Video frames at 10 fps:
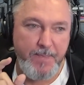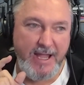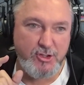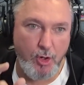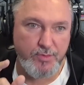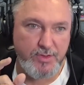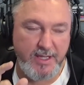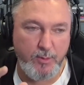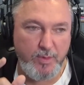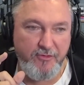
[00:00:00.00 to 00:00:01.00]
I don't
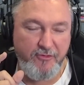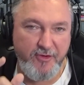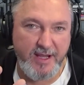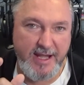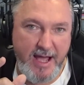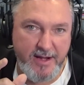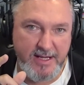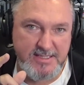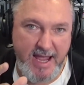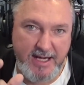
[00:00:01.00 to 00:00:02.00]
think we've figured out
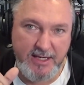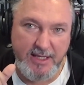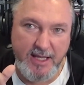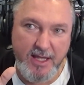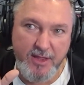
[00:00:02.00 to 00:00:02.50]
exactly